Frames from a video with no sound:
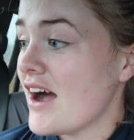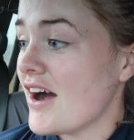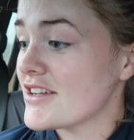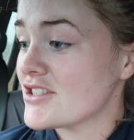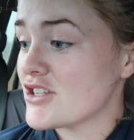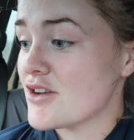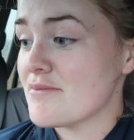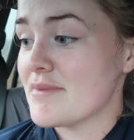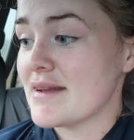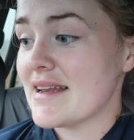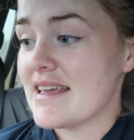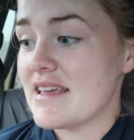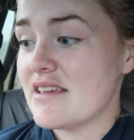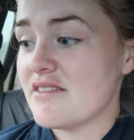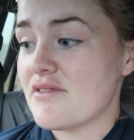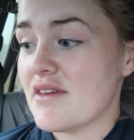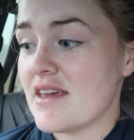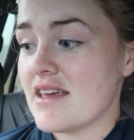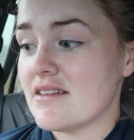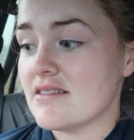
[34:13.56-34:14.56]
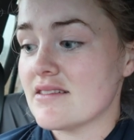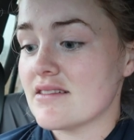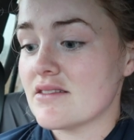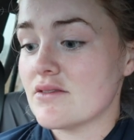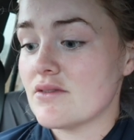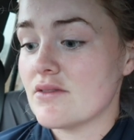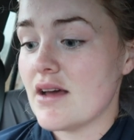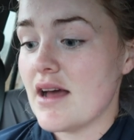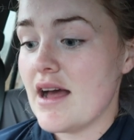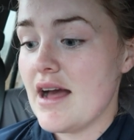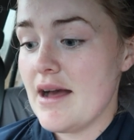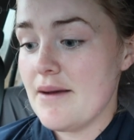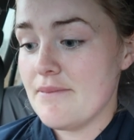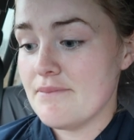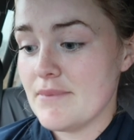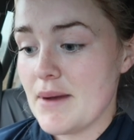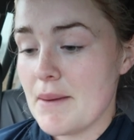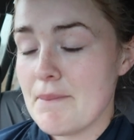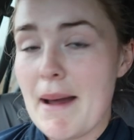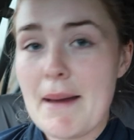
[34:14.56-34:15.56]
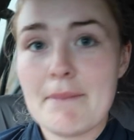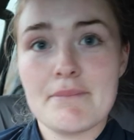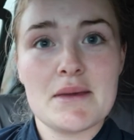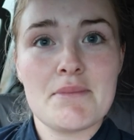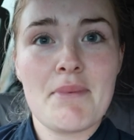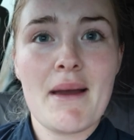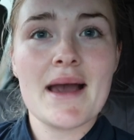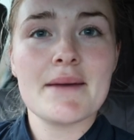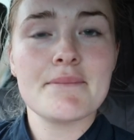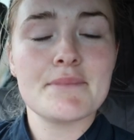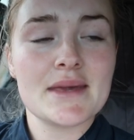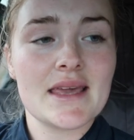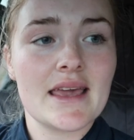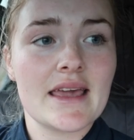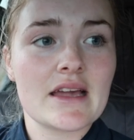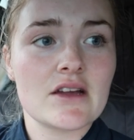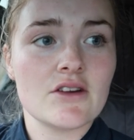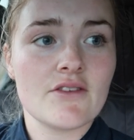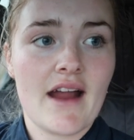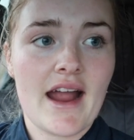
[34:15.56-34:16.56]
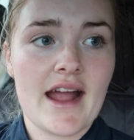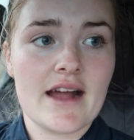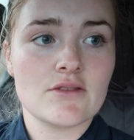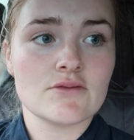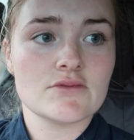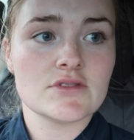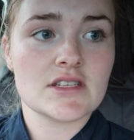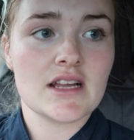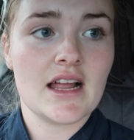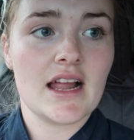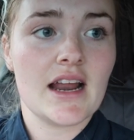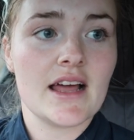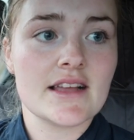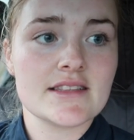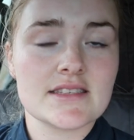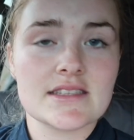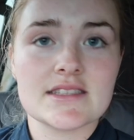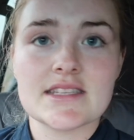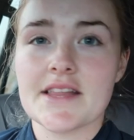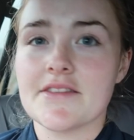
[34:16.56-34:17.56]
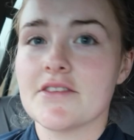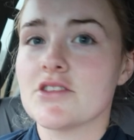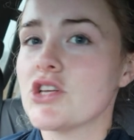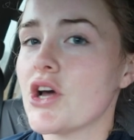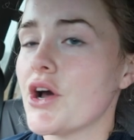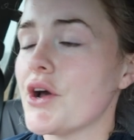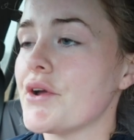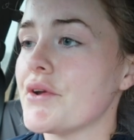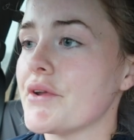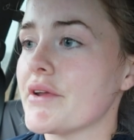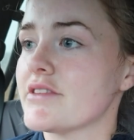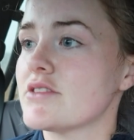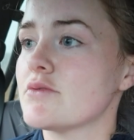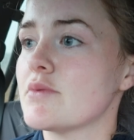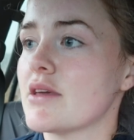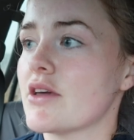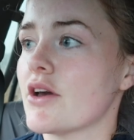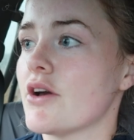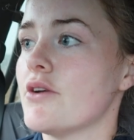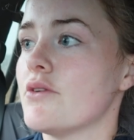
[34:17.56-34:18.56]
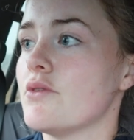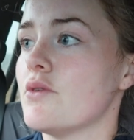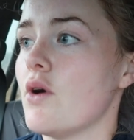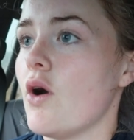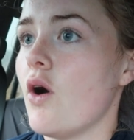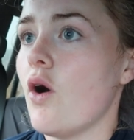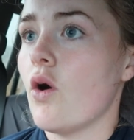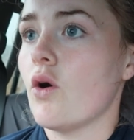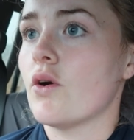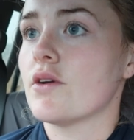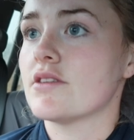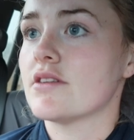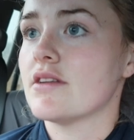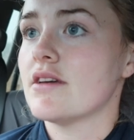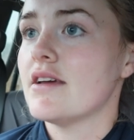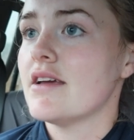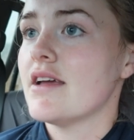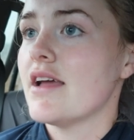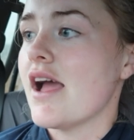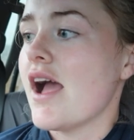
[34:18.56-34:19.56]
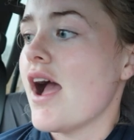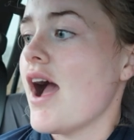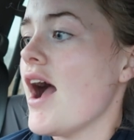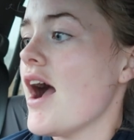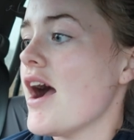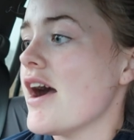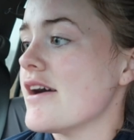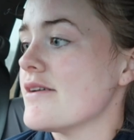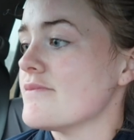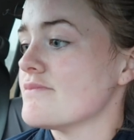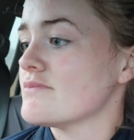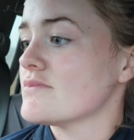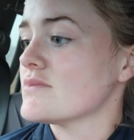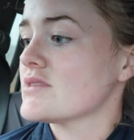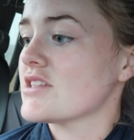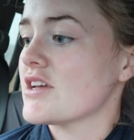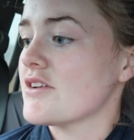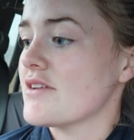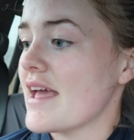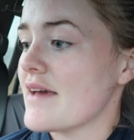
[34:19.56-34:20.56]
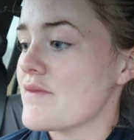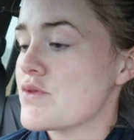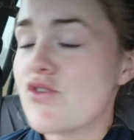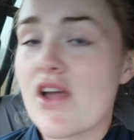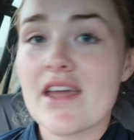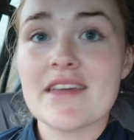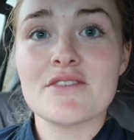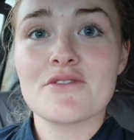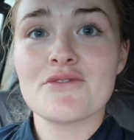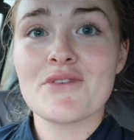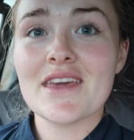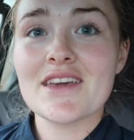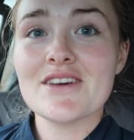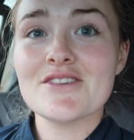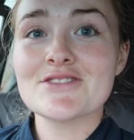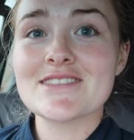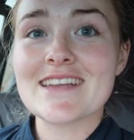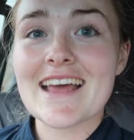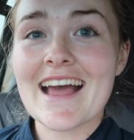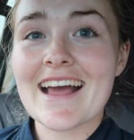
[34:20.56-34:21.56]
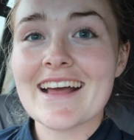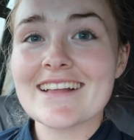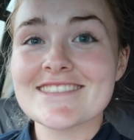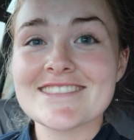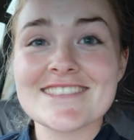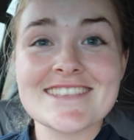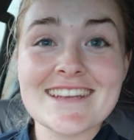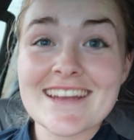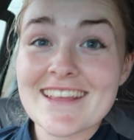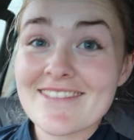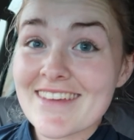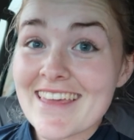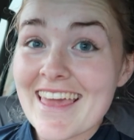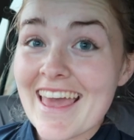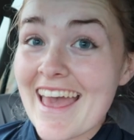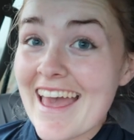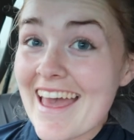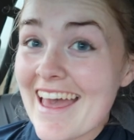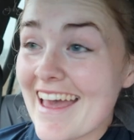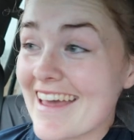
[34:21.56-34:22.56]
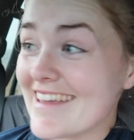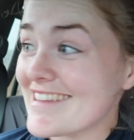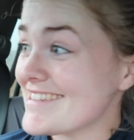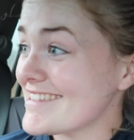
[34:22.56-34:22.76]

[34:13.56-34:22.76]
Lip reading: I don't believe in mamby-pambying around. I like to set the tone as we go on. So yeah, straight in the field, and she didn't even care.